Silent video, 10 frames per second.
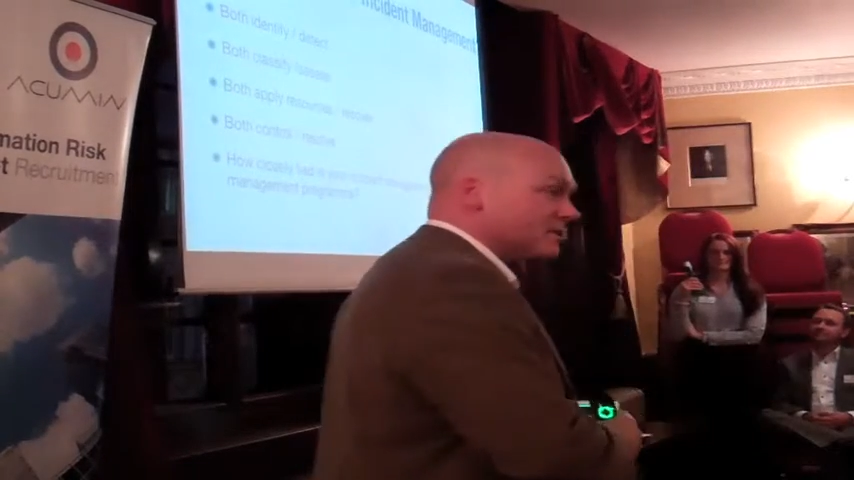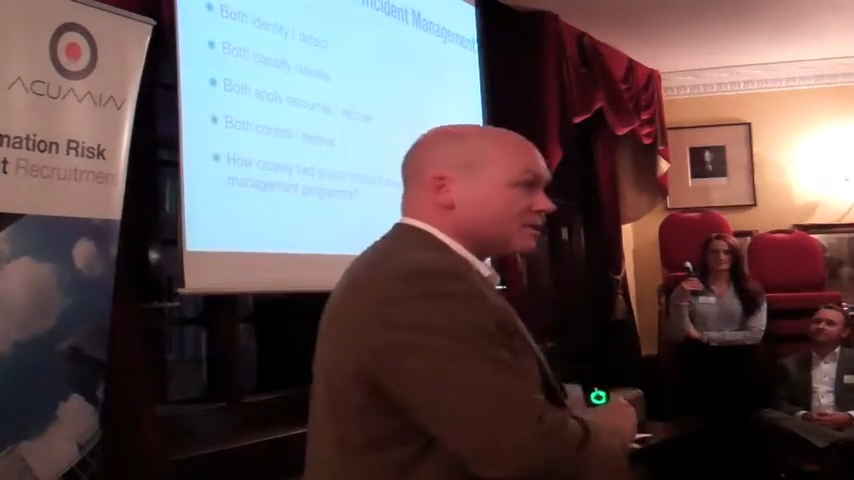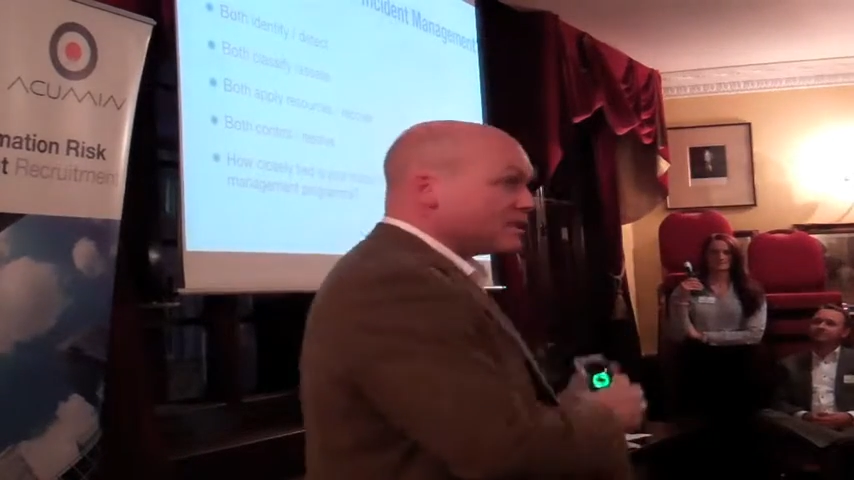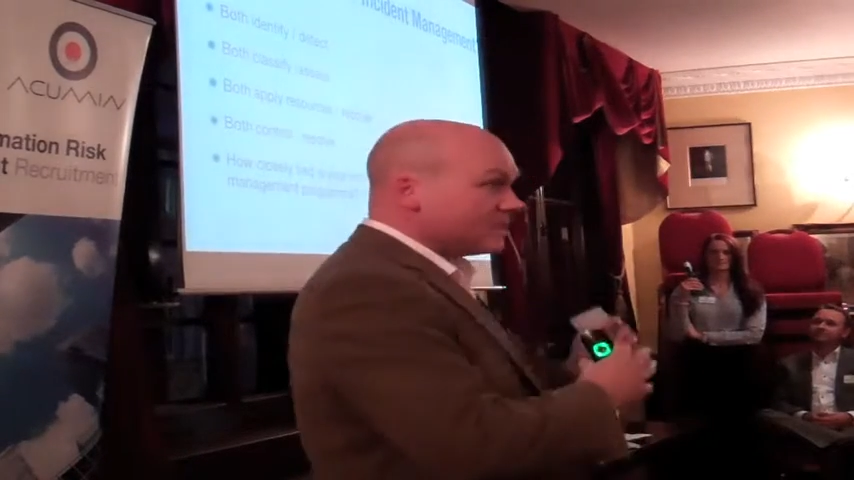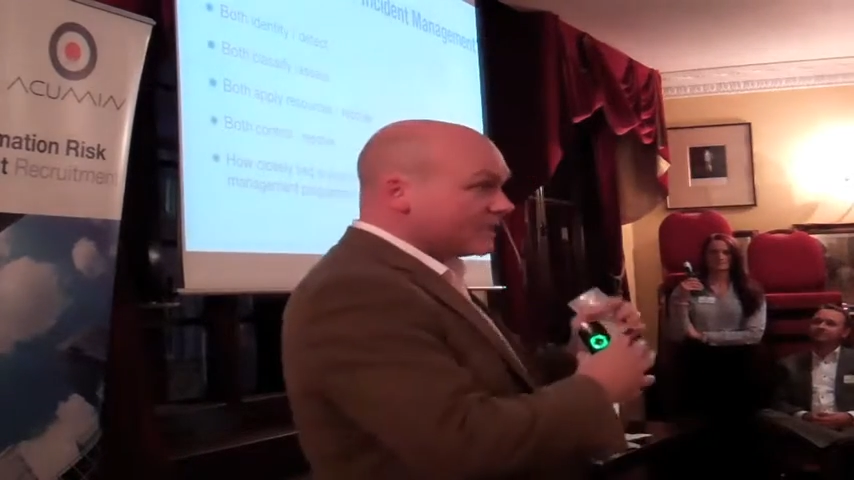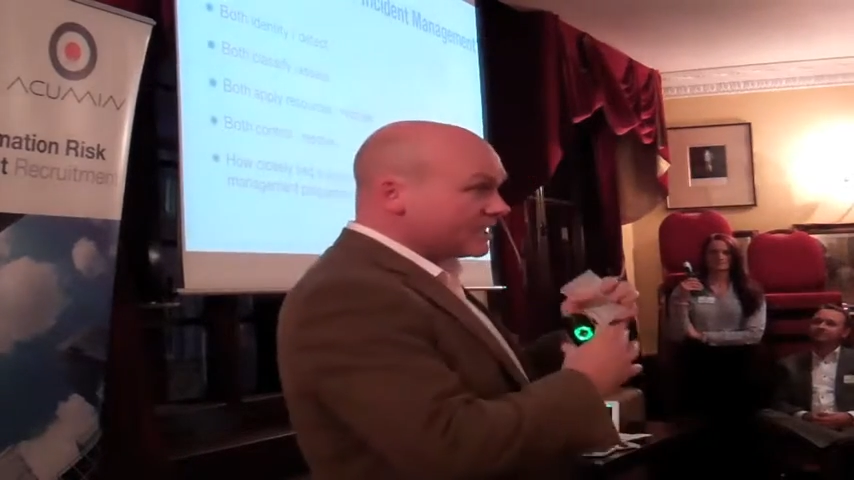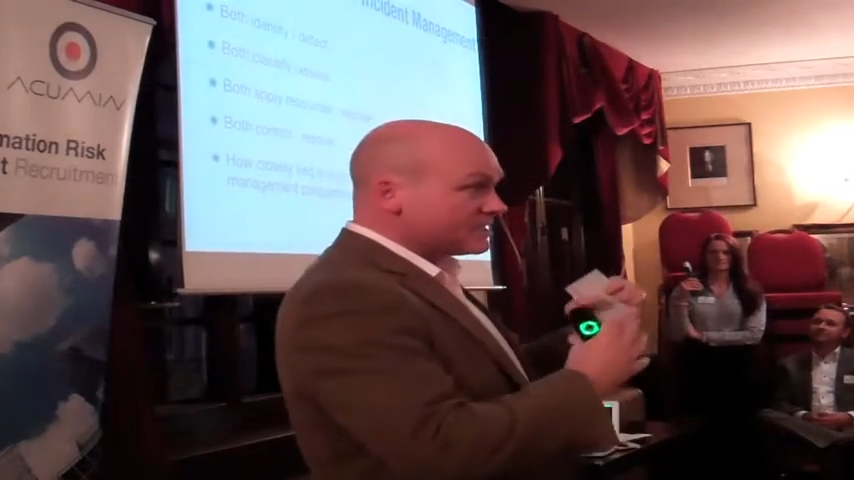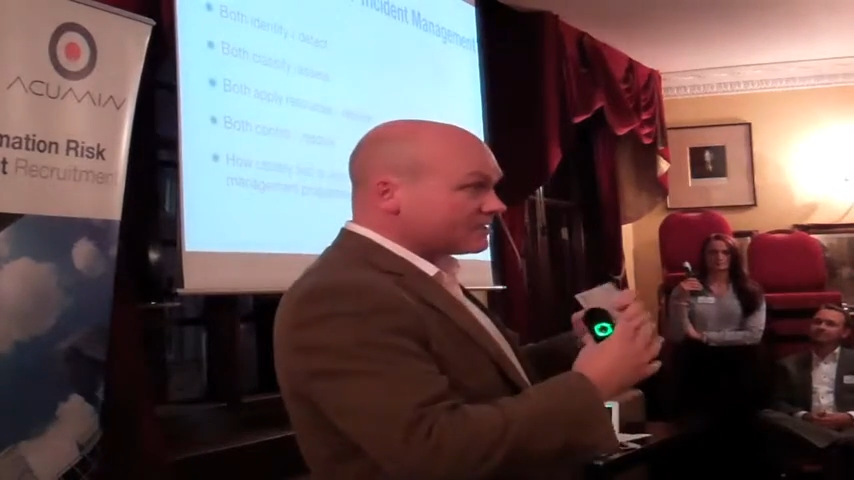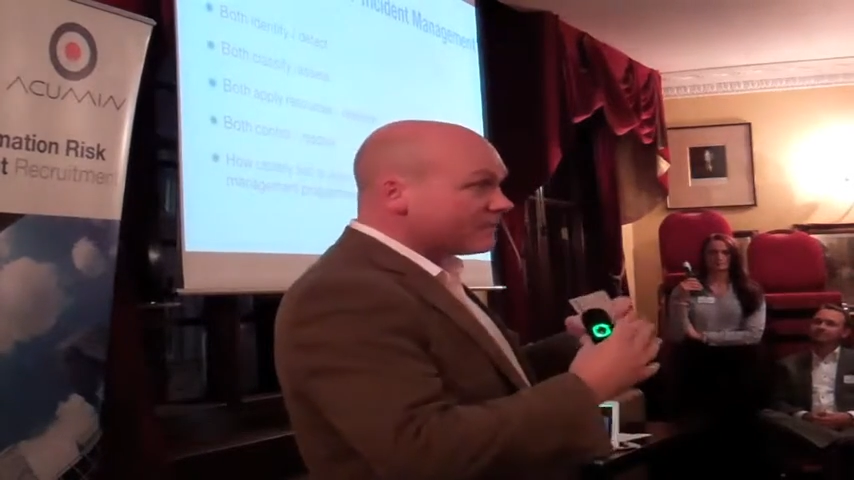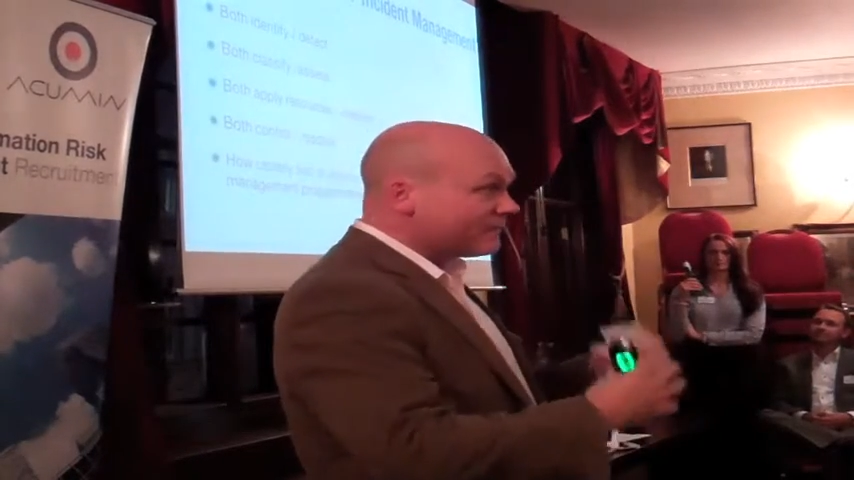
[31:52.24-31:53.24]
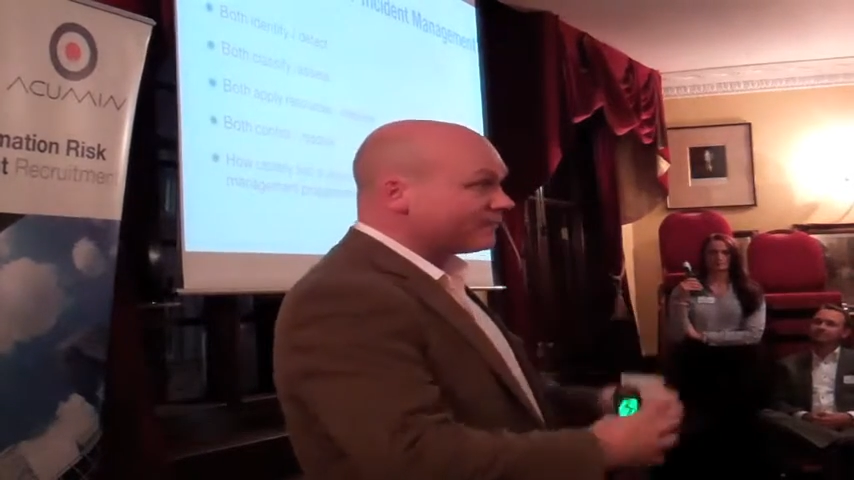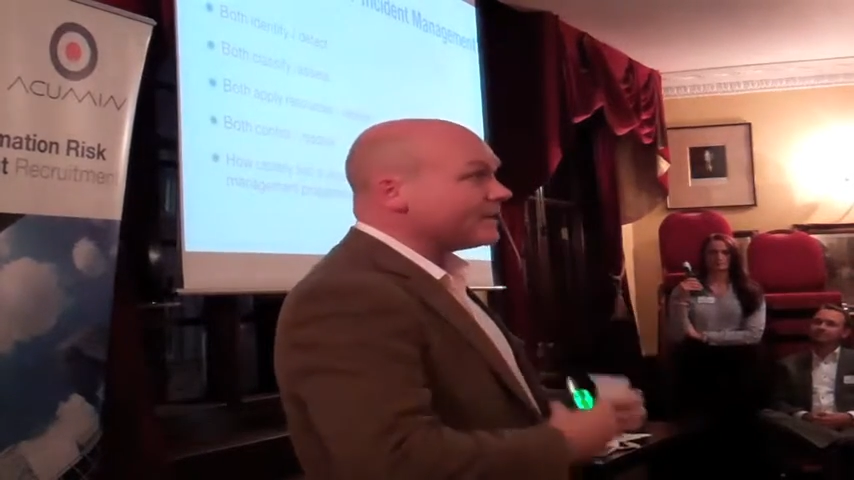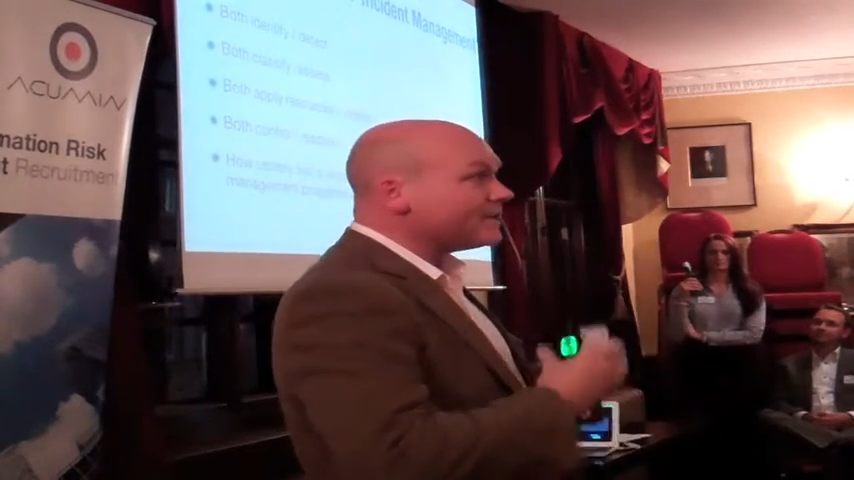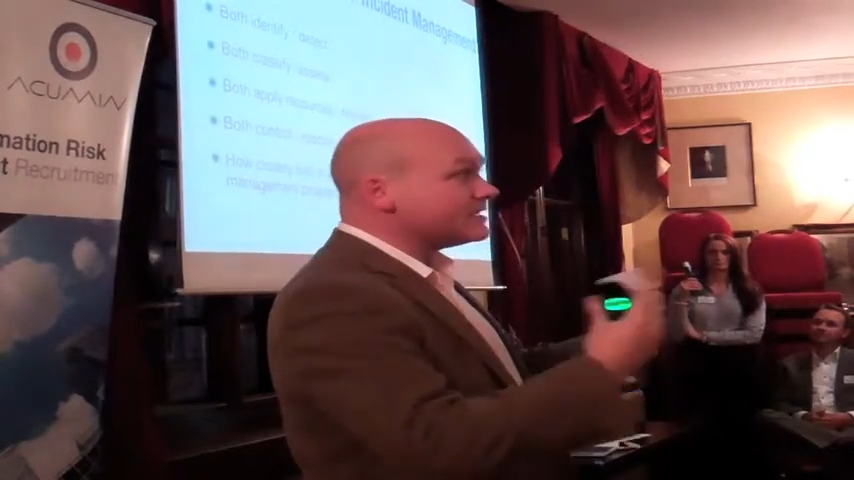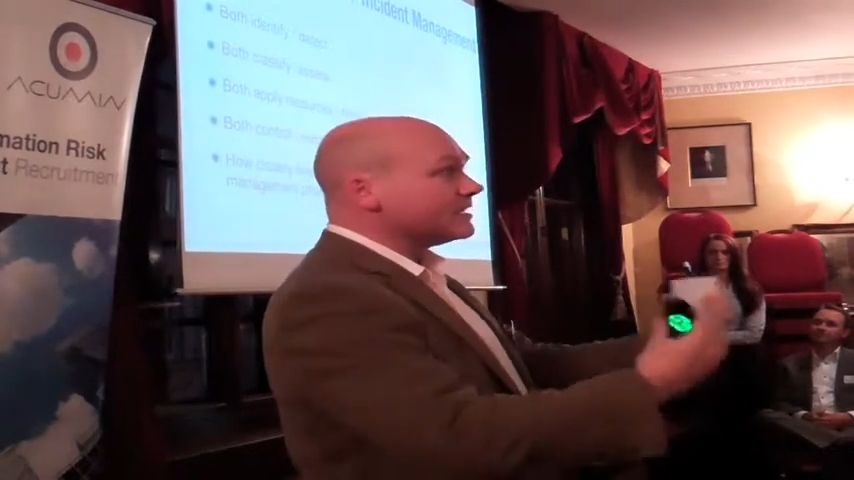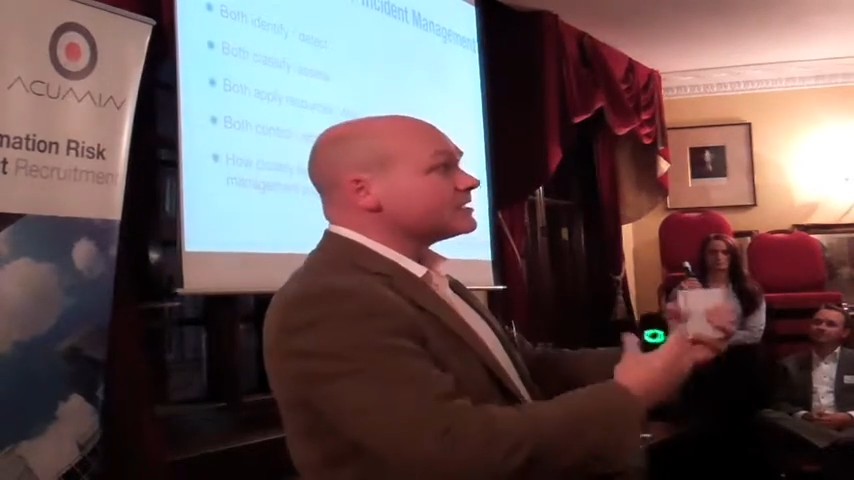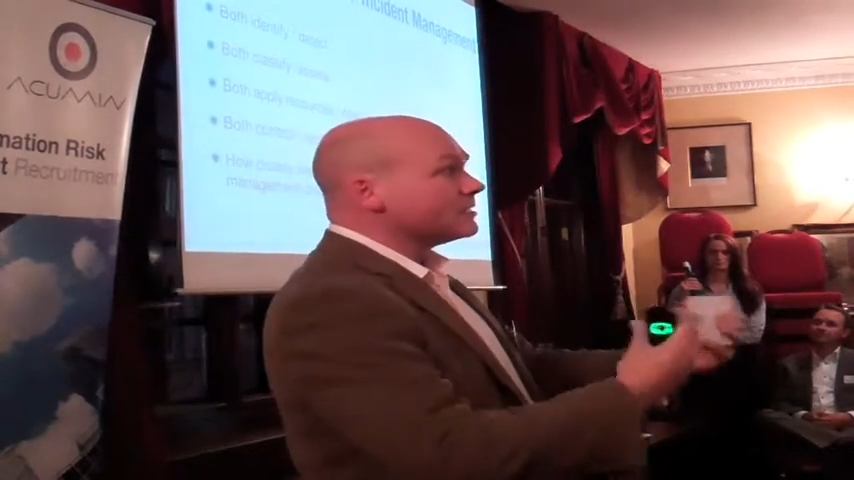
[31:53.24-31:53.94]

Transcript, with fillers: is, is feeding